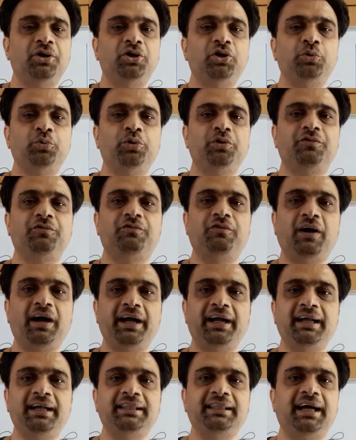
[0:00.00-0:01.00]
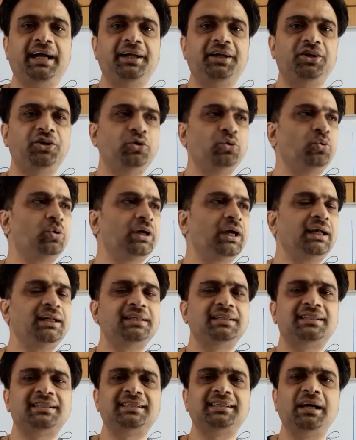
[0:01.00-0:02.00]
you would find that you get
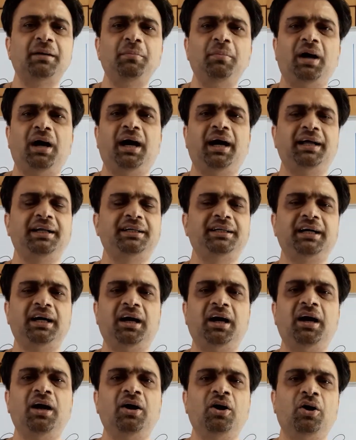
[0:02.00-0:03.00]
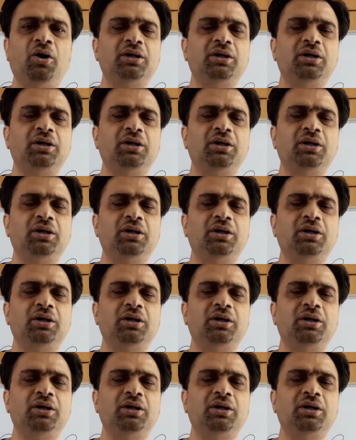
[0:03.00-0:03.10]
some idea